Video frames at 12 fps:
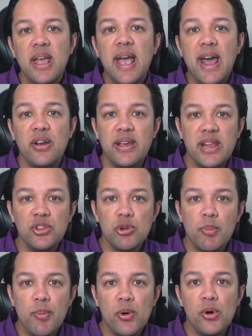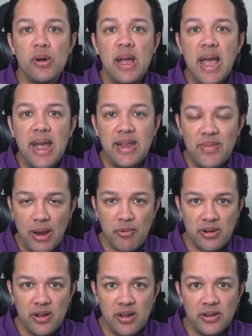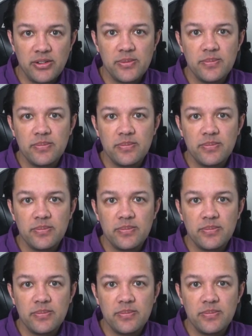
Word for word: and are interoperable in that regard.